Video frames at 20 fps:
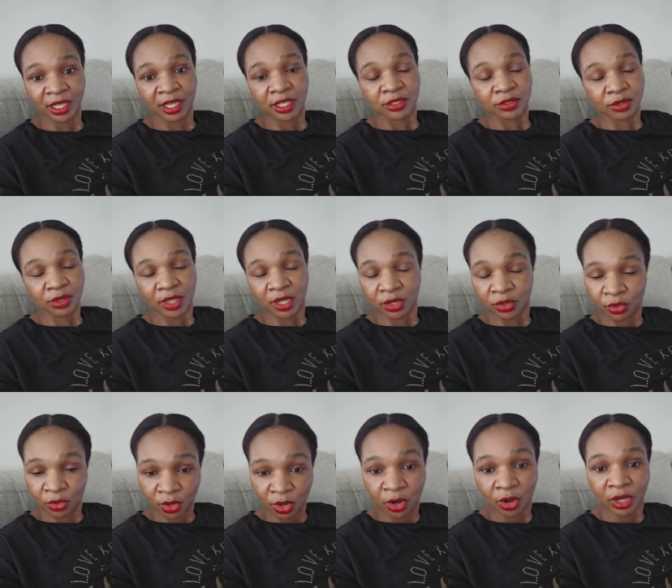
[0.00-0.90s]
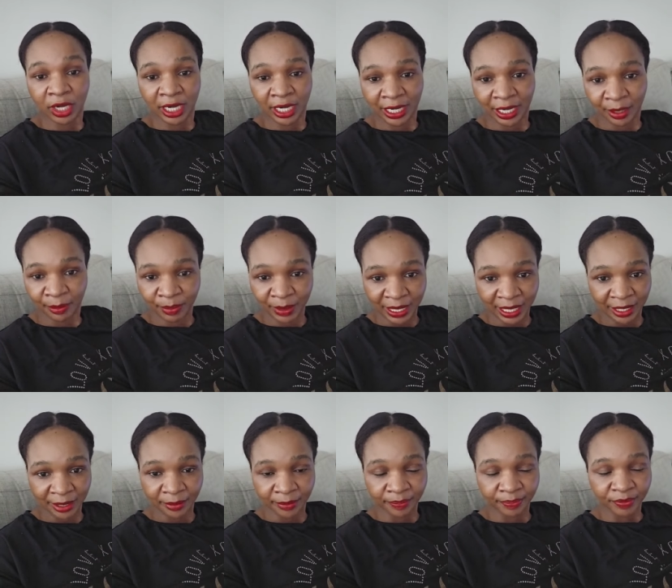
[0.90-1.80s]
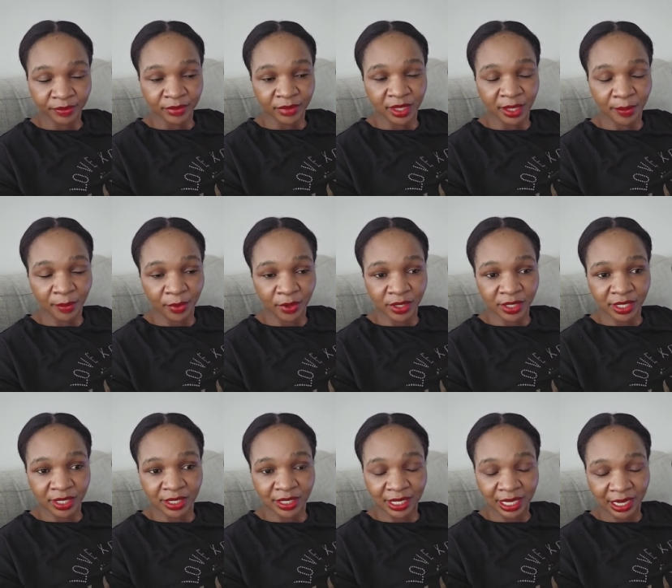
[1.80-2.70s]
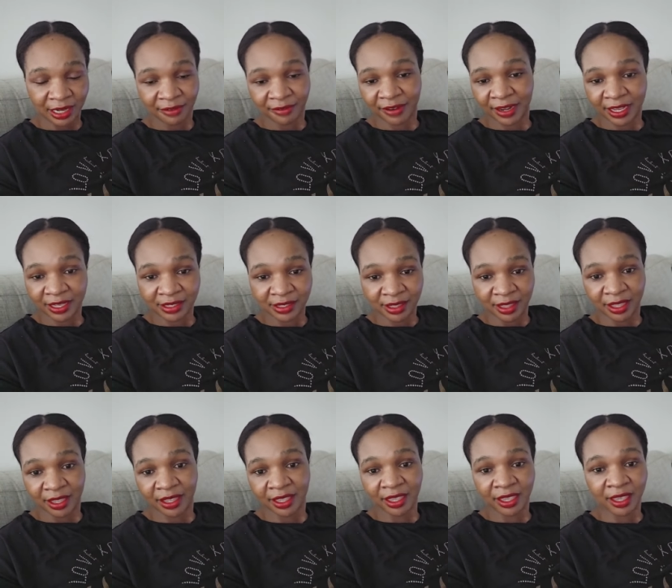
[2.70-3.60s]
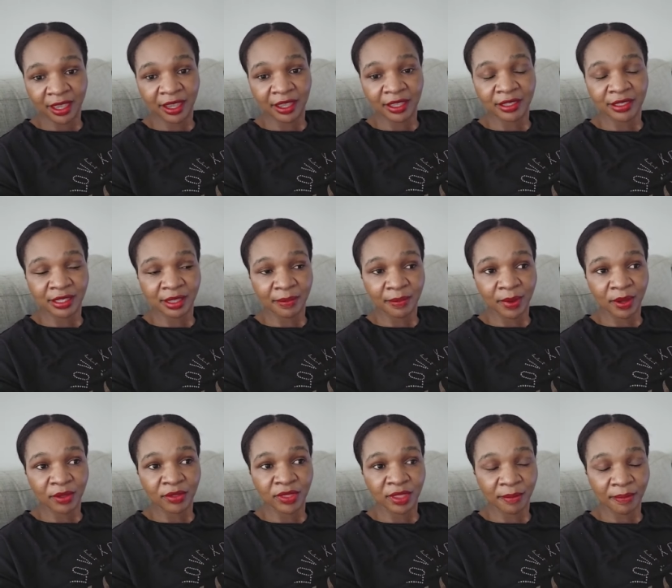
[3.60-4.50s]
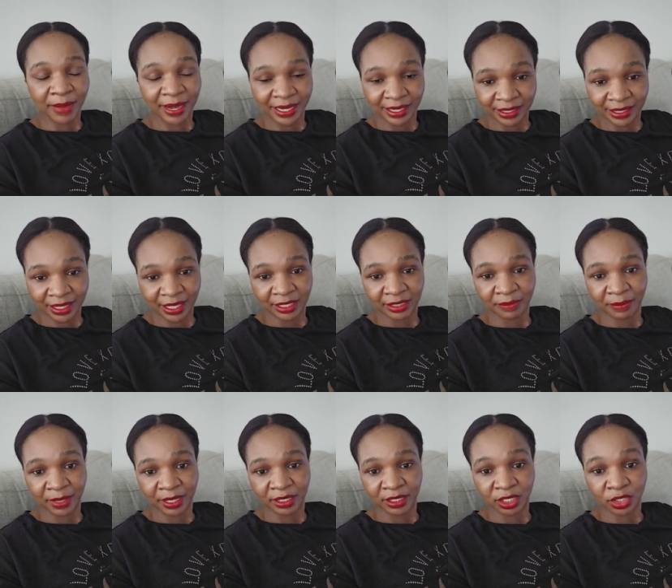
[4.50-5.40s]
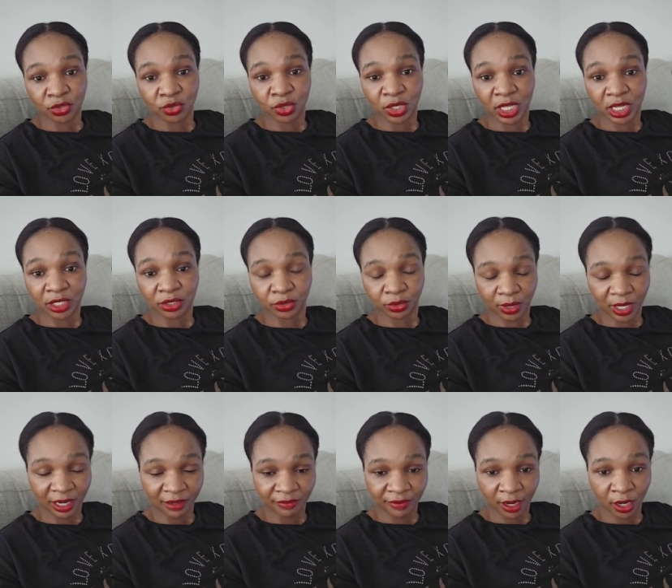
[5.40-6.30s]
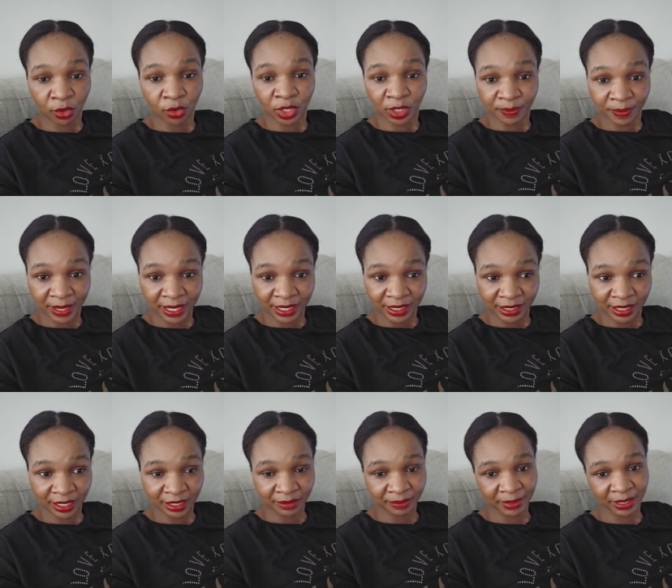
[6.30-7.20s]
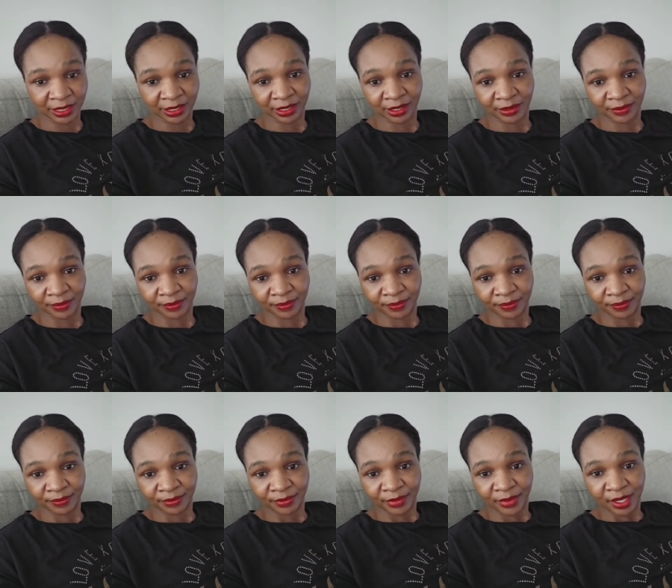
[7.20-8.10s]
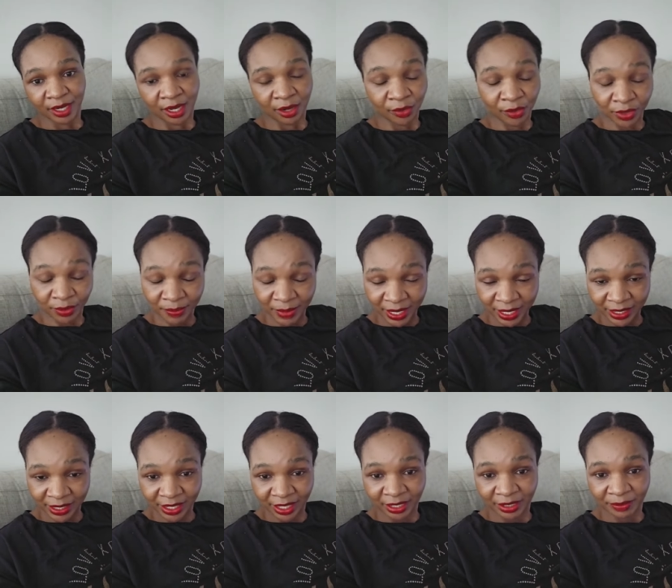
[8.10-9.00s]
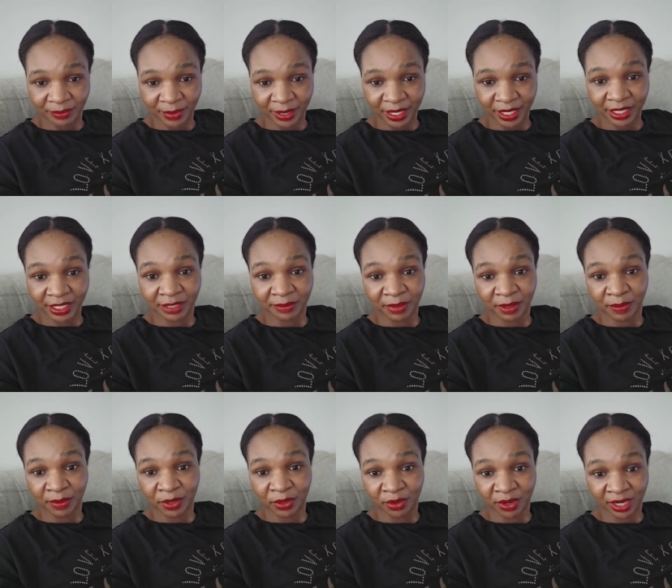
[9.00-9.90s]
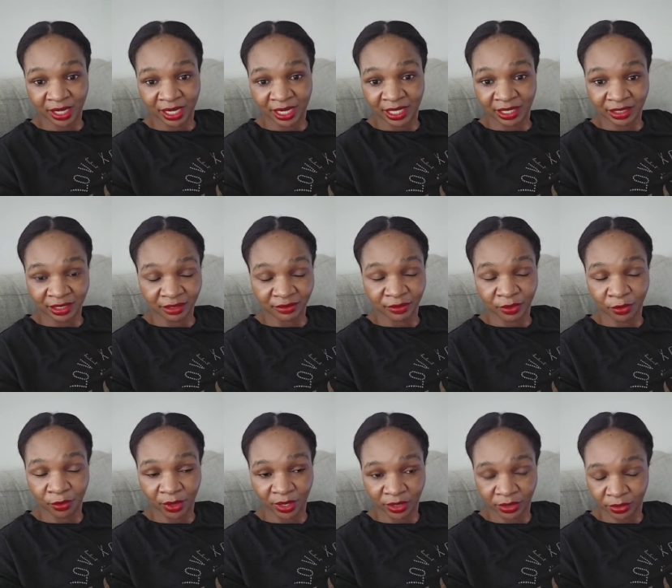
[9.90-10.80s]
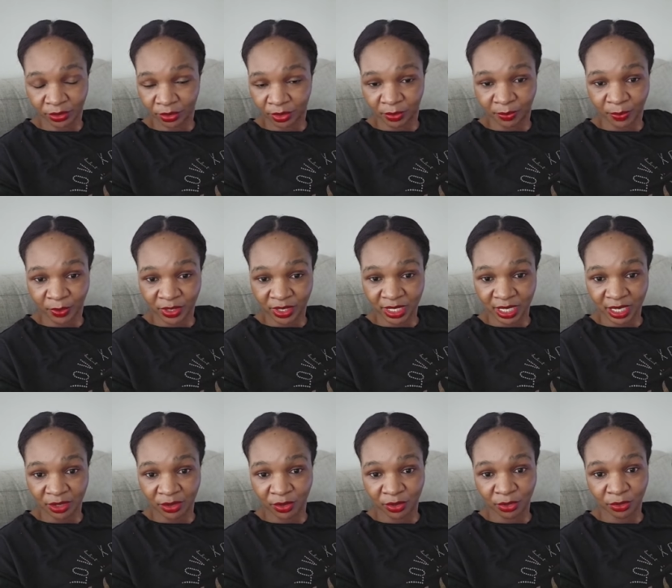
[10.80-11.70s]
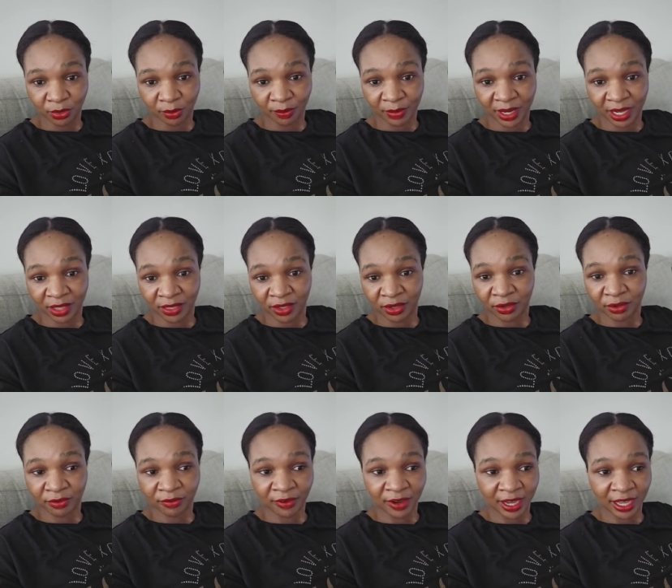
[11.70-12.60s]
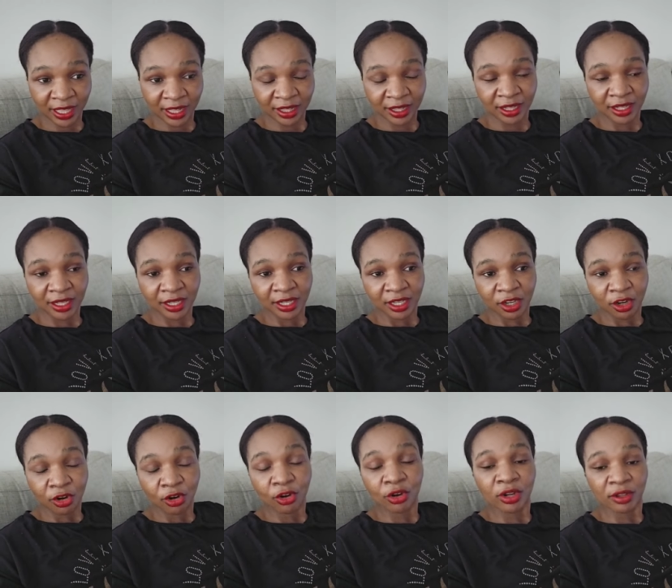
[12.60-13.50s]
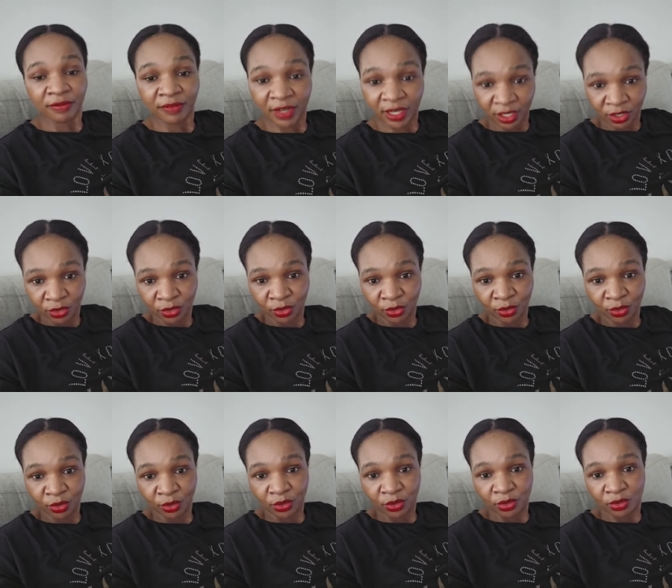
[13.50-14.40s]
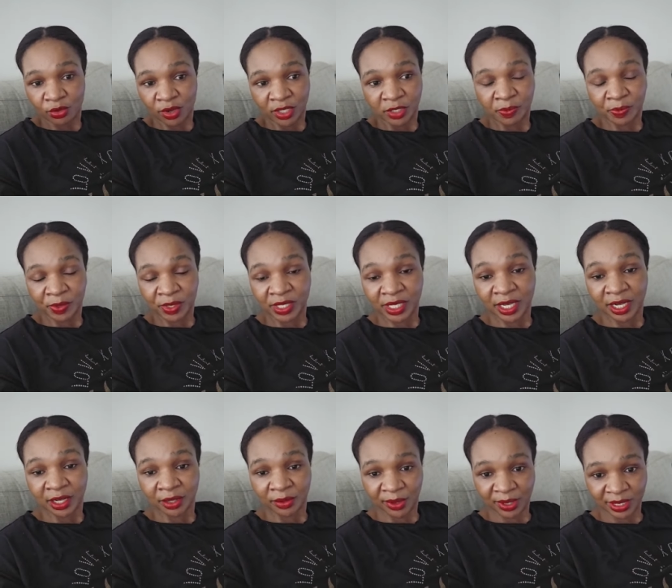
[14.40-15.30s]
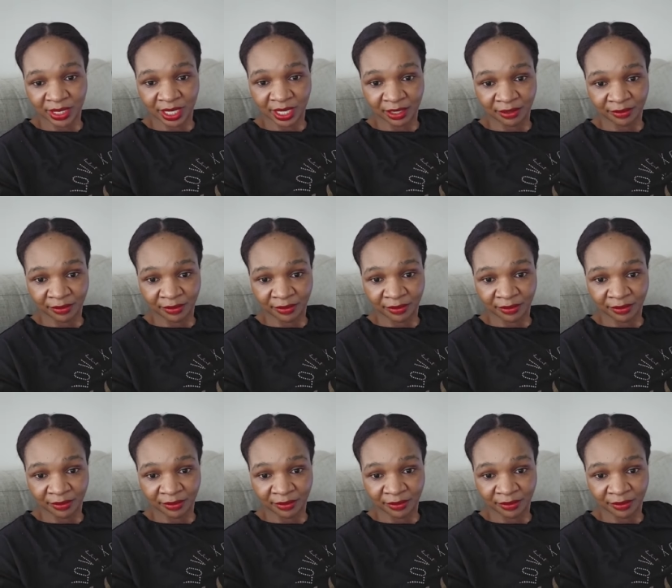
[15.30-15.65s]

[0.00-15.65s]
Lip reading: So then you go on and apply. The most significant thing here is about the bank statement. You need to have a good bank statement. A good bank statement, it may be your relative who wants to sponsor you, your mother, your father, or even you are sponsoring yourself.